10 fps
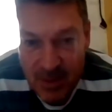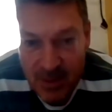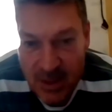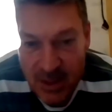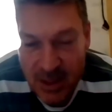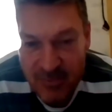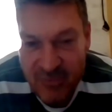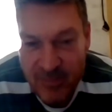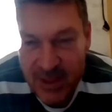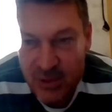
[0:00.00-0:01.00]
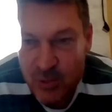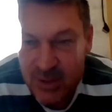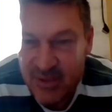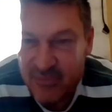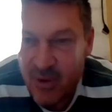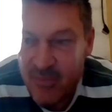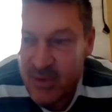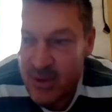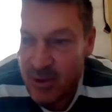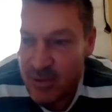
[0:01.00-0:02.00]
You know, for me,
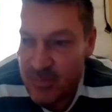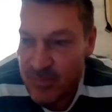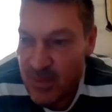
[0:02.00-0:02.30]
25-year-old